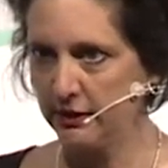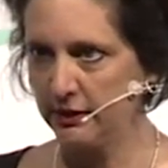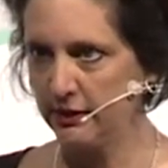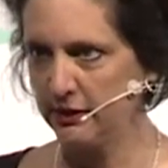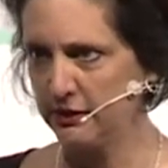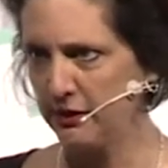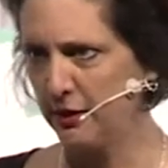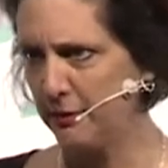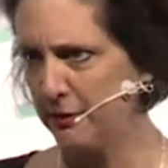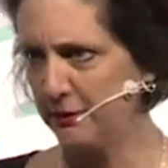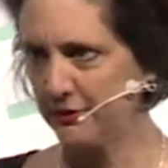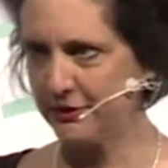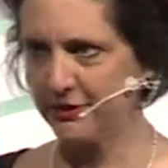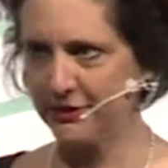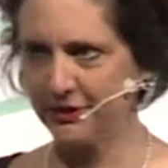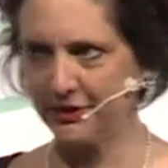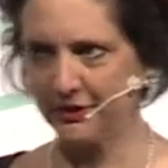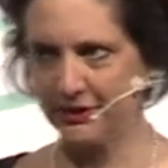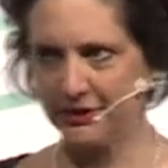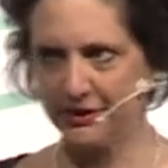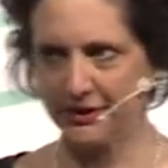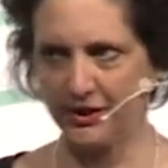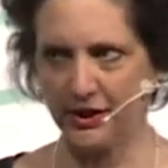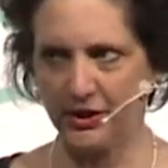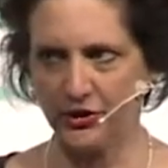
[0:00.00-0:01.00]
it's almost an
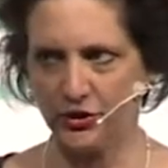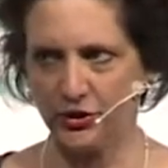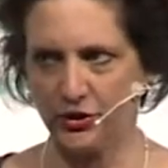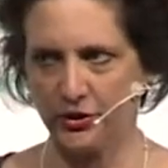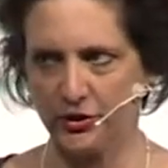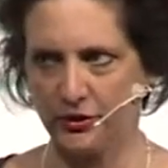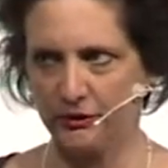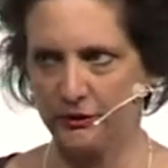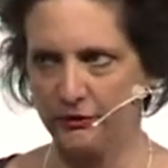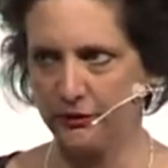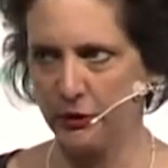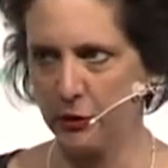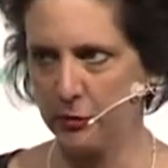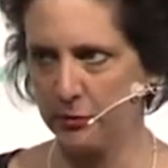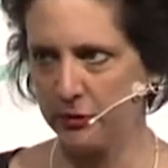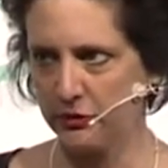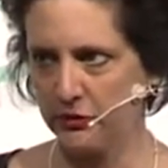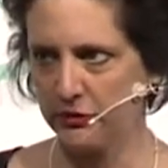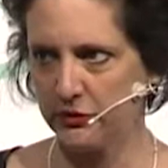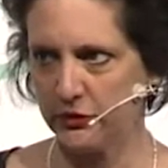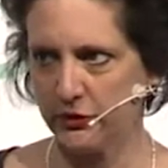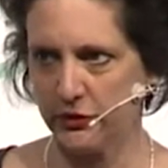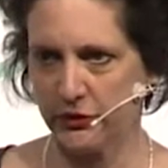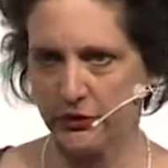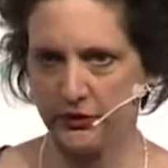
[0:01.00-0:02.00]
extension of
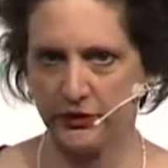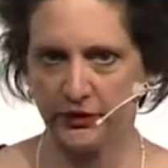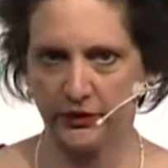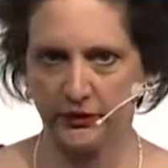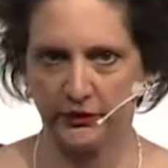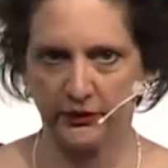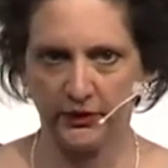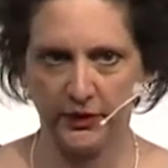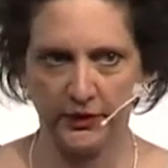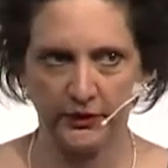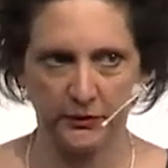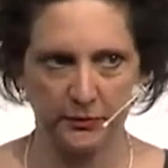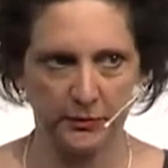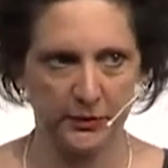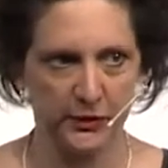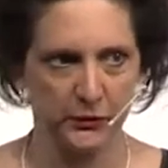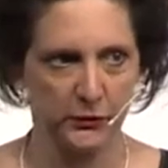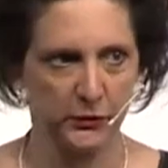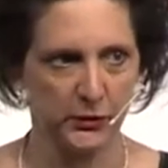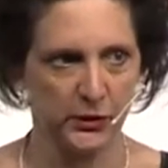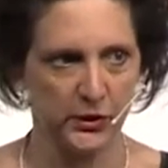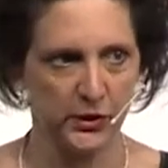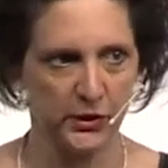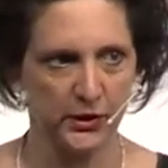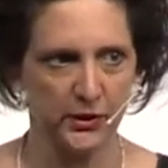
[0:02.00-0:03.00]
open source in a sense,
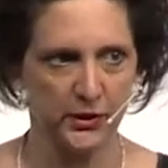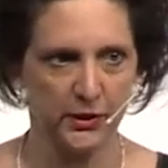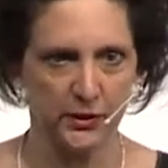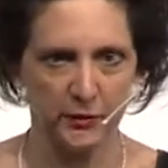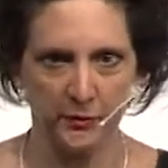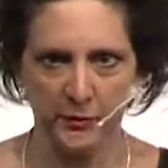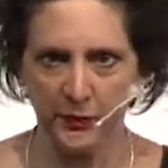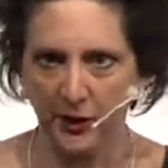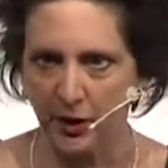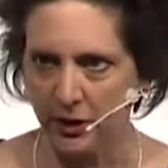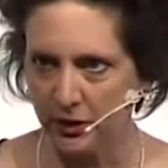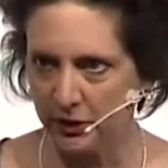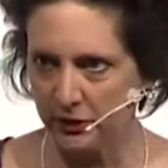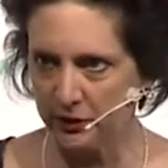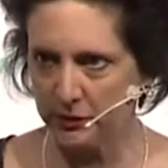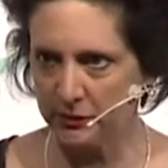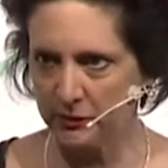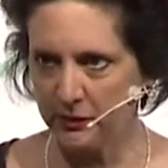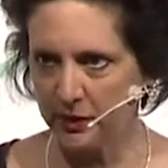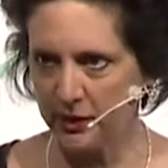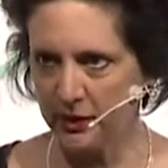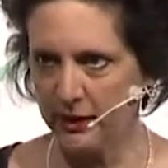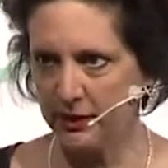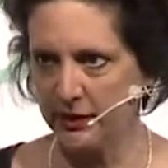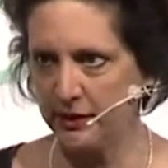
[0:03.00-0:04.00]
but we're all, all
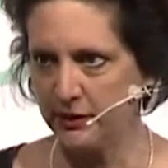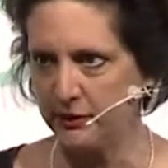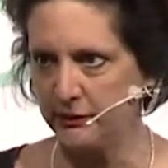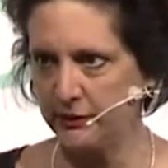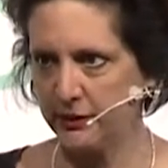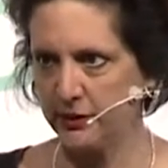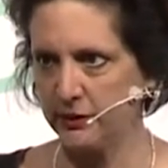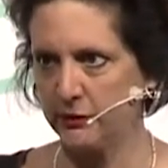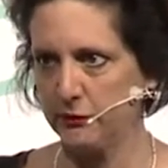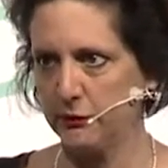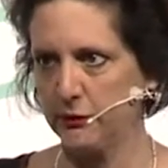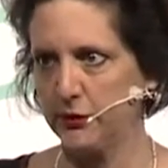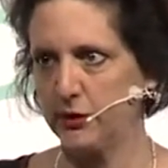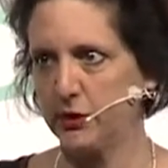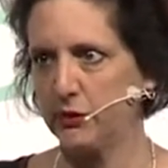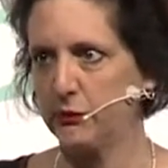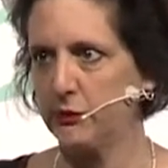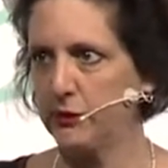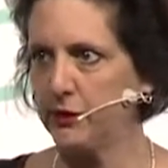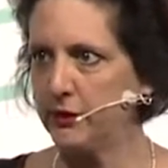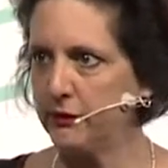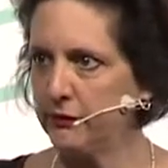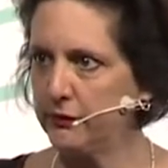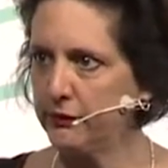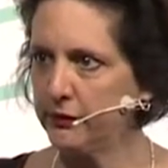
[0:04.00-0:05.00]
our minds, we can work
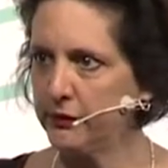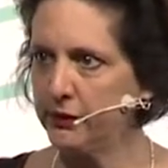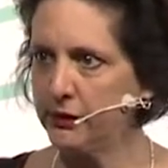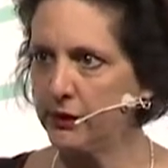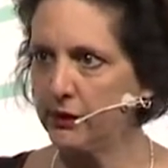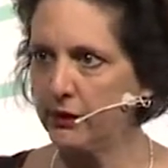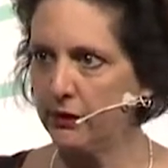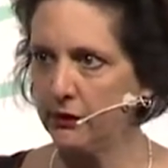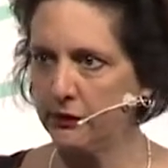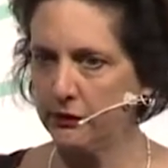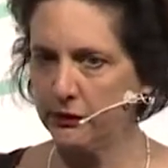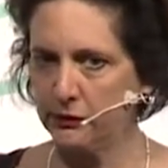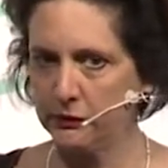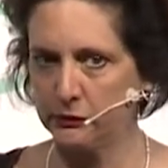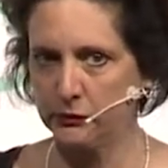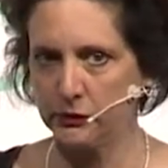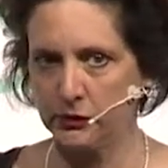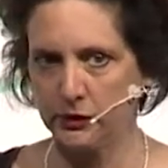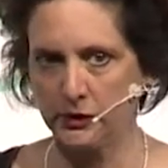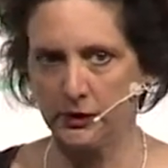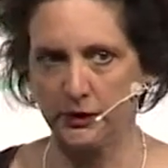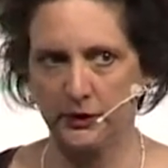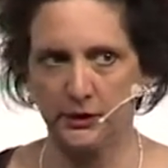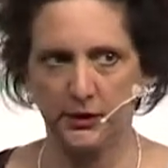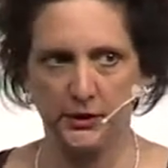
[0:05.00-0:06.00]
wherever we are all in the
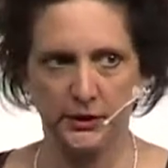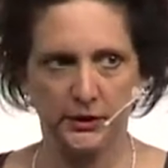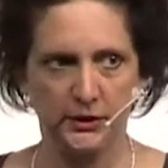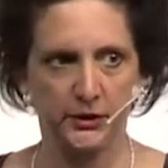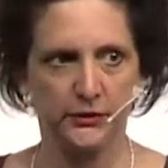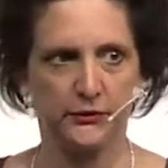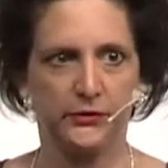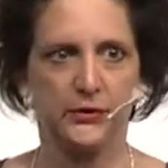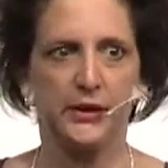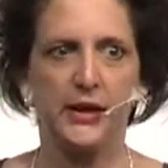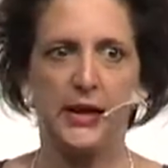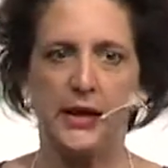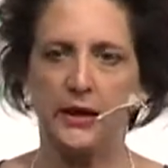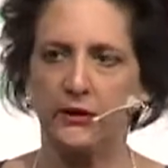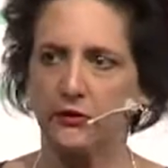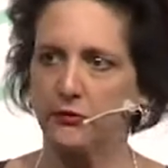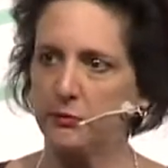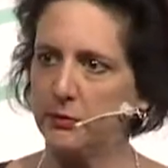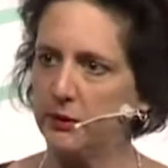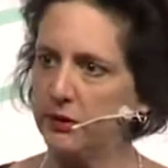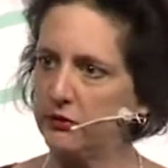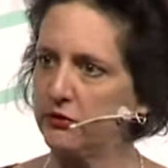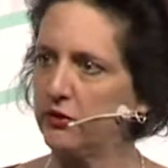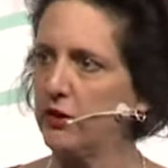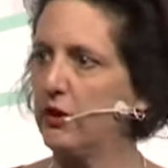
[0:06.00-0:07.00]
world on different
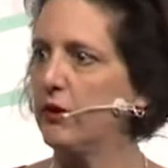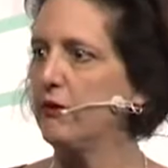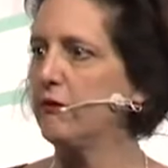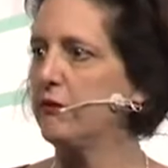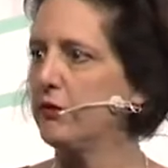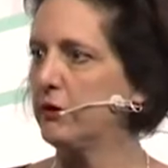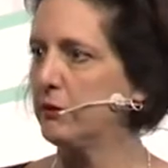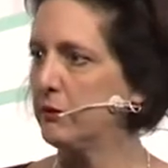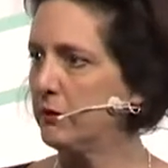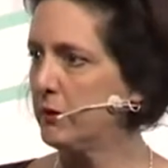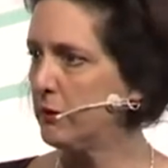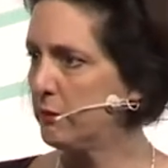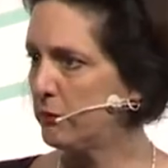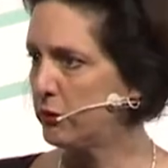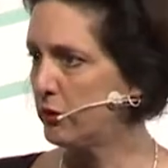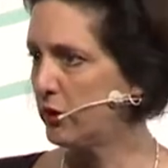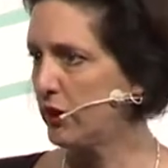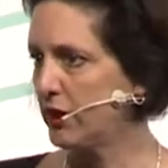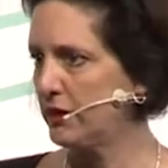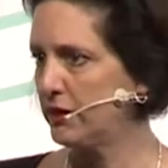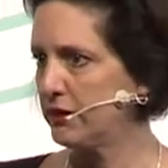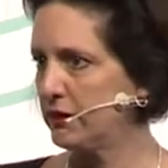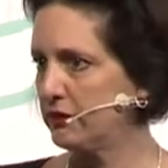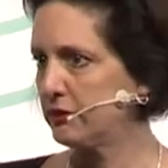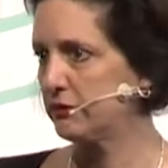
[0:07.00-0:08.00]
aspects of the
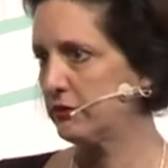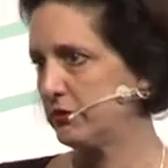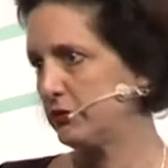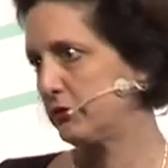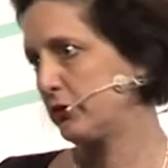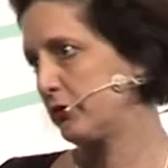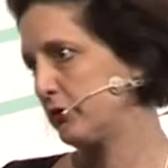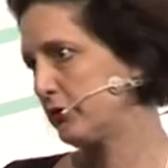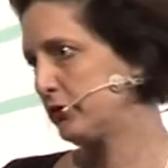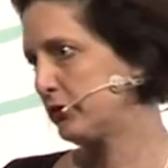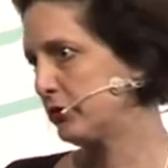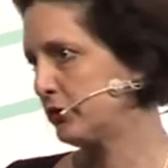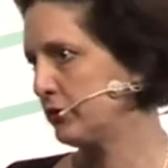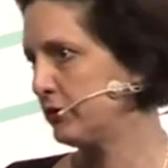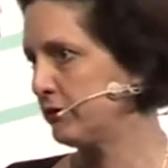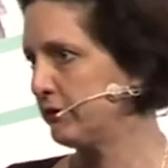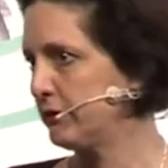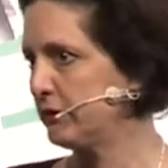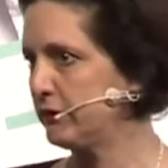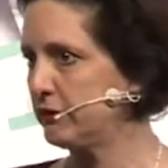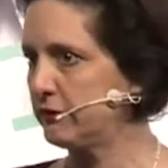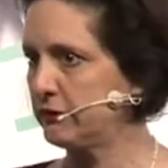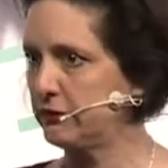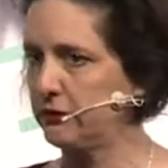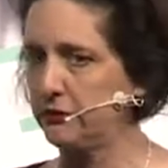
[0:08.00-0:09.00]
products or
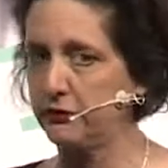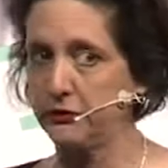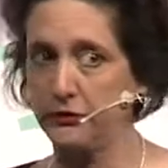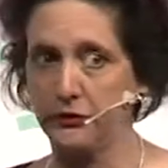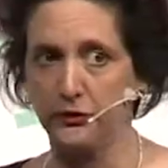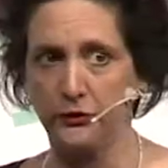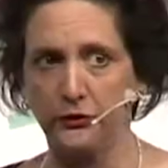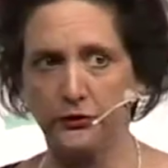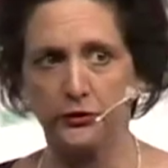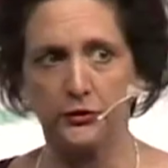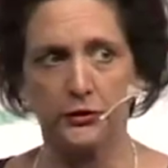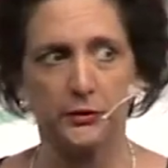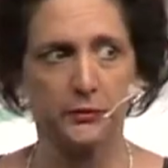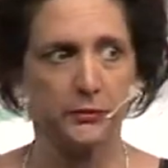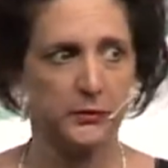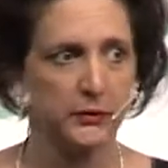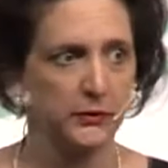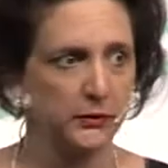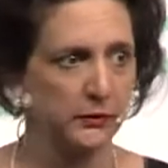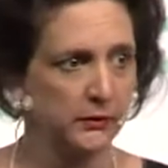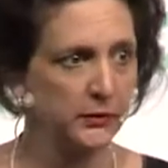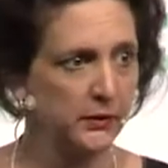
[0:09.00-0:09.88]
service or system